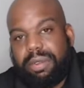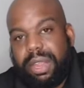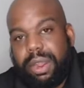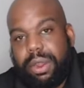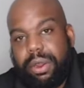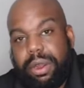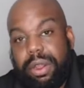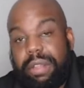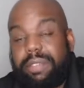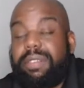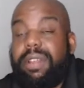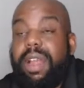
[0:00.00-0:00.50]
here
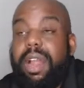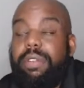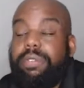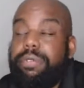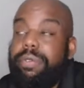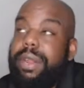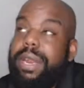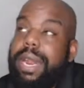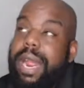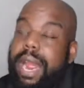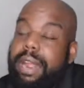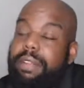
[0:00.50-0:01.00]
in this
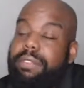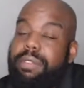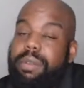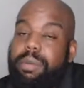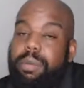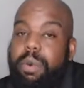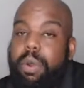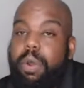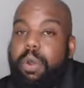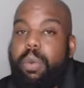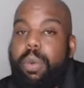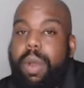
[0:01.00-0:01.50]
country and actually
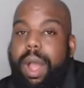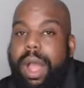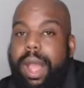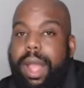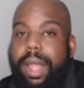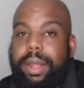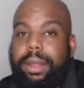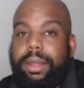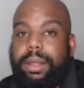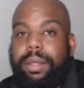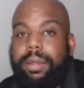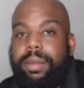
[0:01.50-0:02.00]

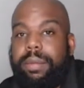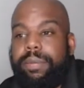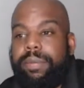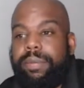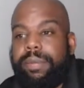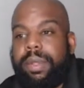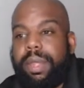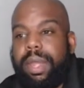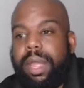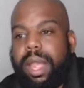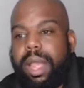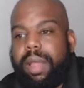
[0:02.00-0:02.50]
worldwide
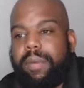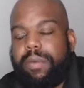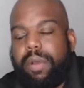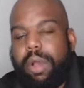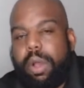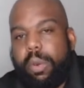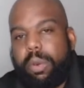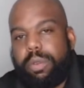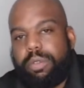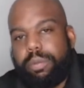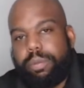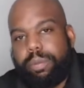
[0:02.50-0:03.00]
have
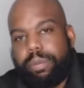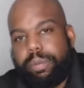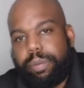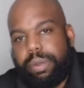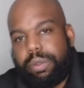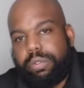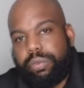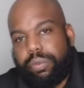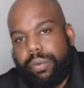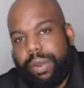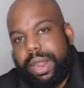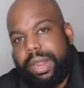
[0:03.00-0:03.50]
always
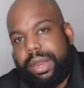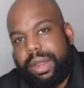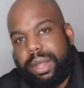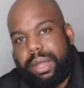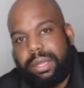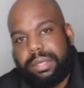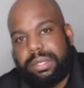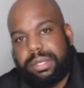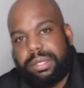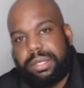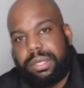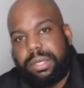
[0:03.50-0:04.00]
betrayed
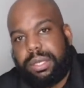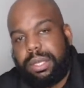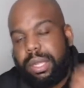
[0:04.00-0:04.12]
us.